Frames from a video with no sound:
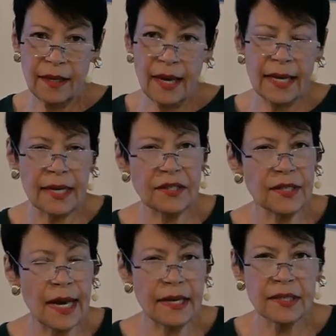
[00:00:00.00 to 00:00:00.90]
And it's
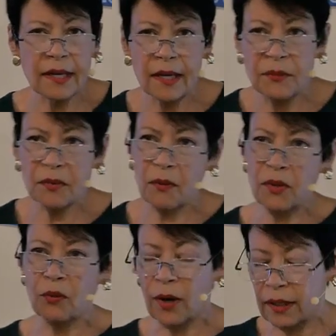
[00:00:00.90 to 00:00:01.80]
sad at times when
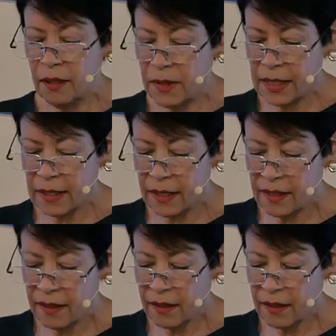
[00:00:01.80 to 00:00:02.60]
we royally miss it.